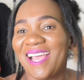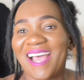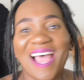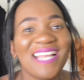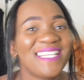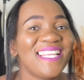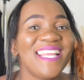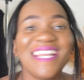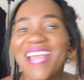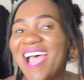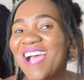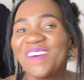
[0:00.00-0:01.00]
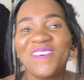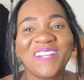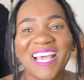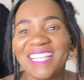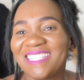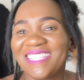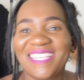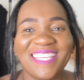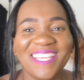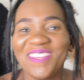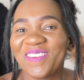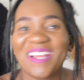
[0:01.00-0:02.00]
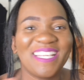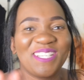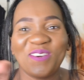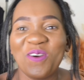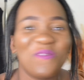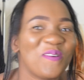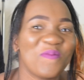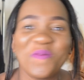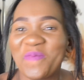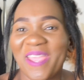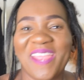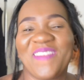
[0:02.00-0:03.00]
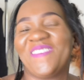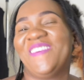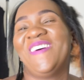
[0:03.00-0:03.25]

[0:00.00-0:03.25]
handina kurasikirwa jehovha mupenyu